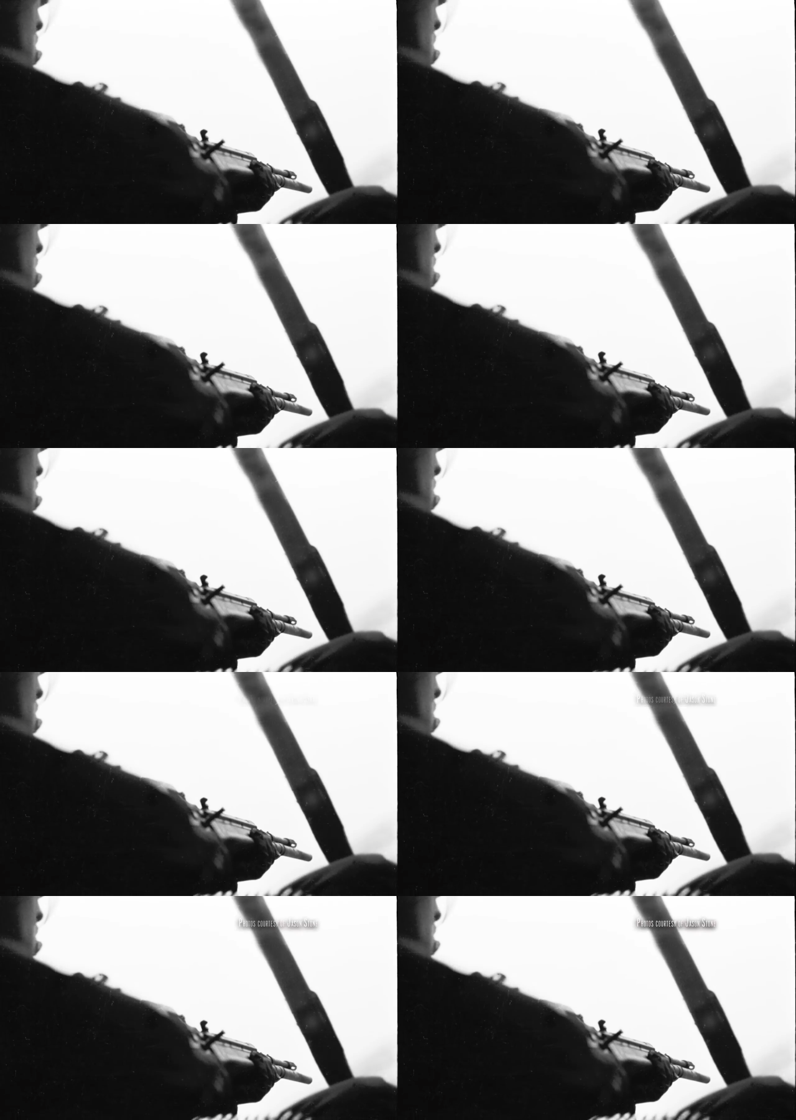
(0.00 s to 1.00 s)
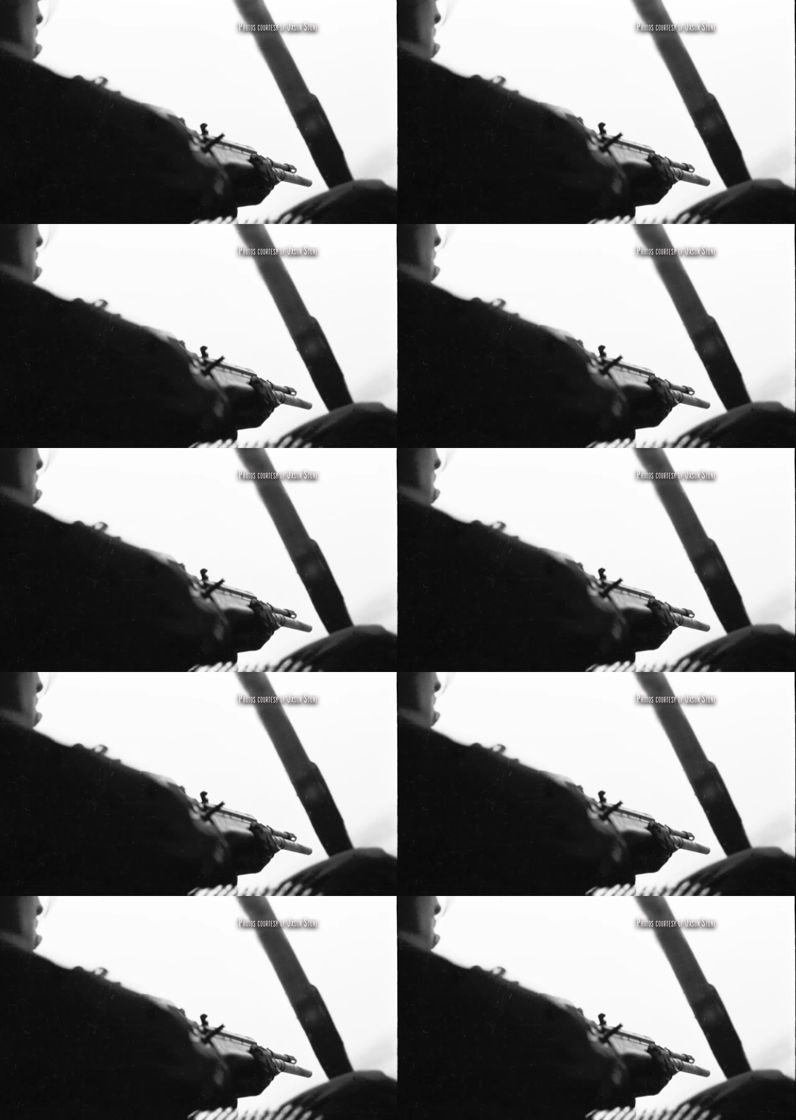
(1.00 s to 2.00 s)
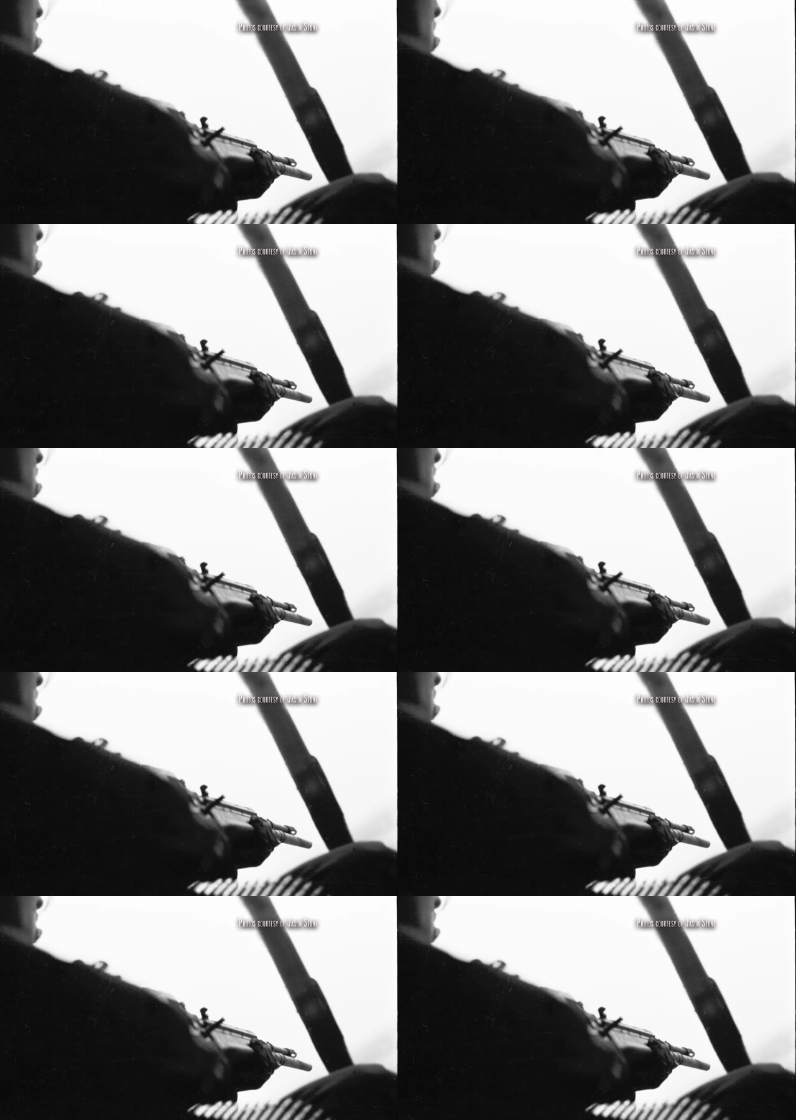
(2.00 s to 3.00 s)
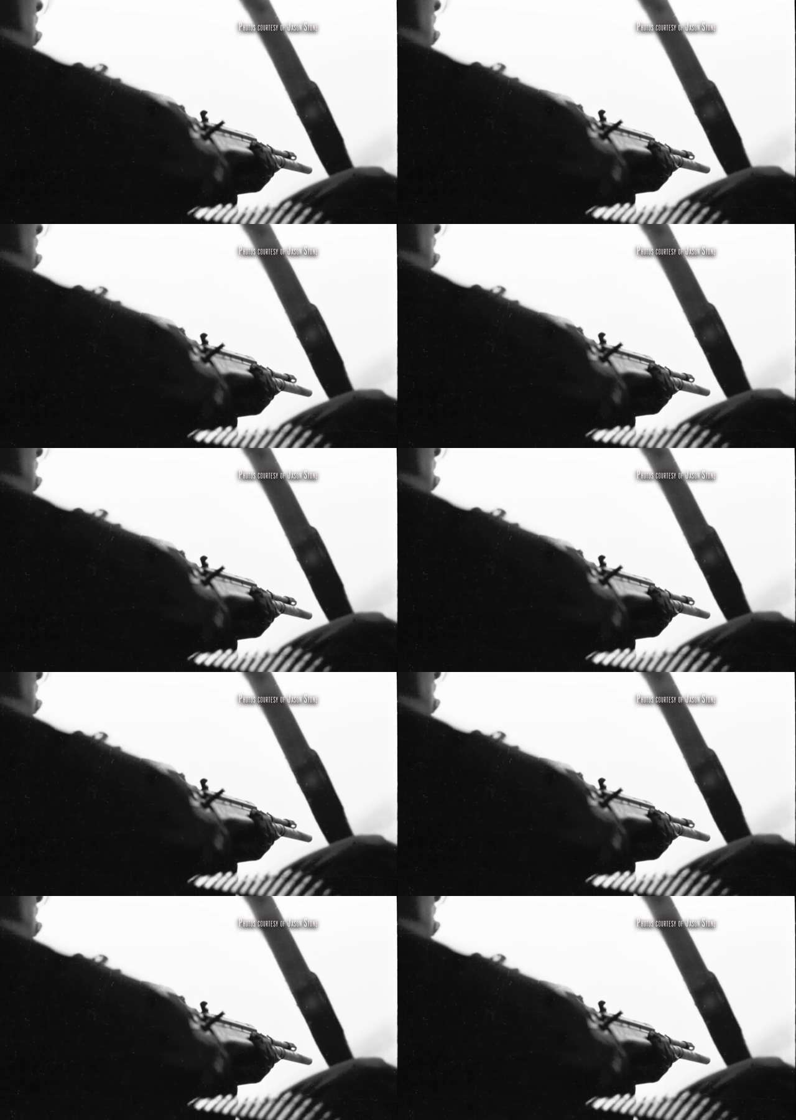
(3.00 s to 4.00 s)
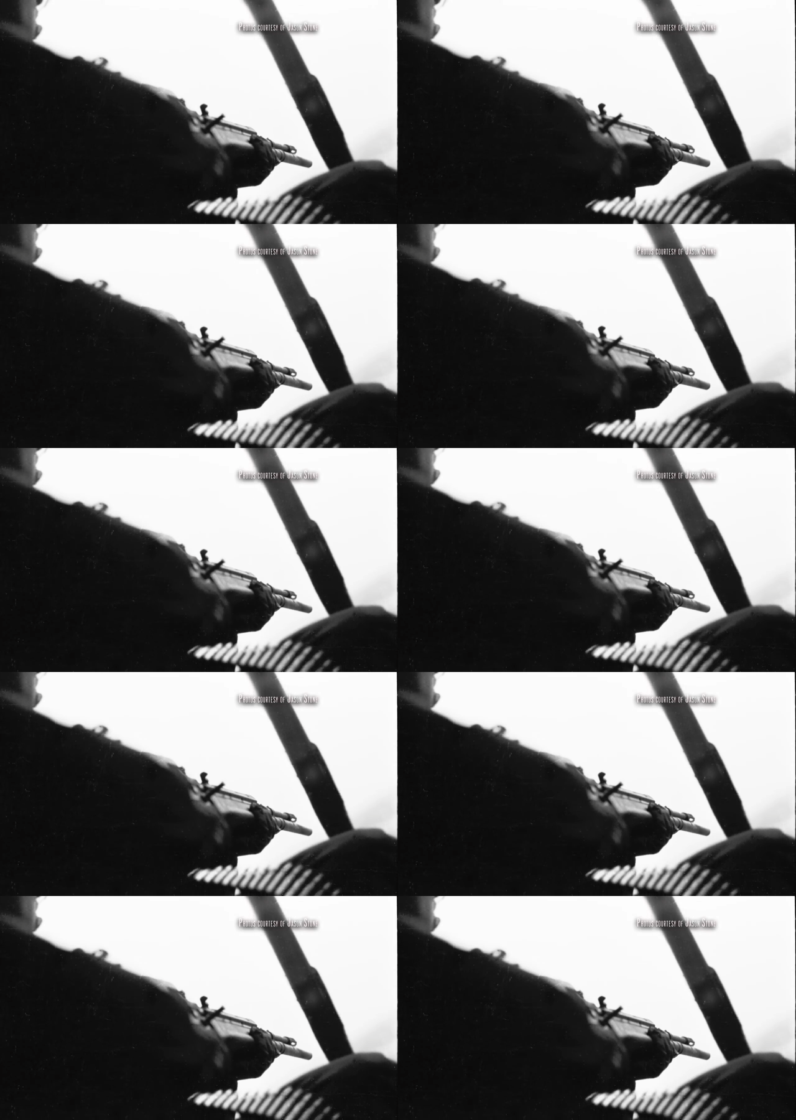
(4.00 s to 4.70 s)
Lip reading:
Nobody's mouth can be seen.